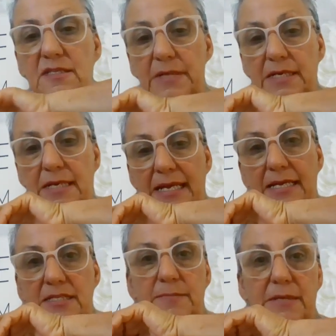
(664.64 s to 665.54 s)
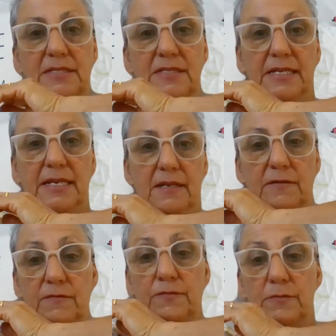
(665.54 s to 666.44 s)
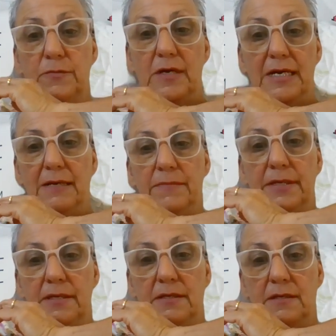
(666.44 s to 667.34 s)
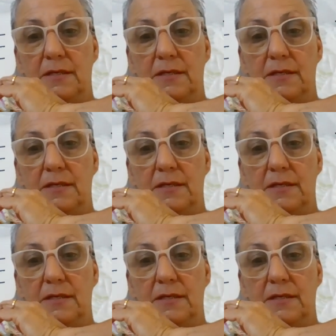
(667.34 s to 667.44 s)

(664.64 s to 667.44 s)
about a hand space down from your armpit.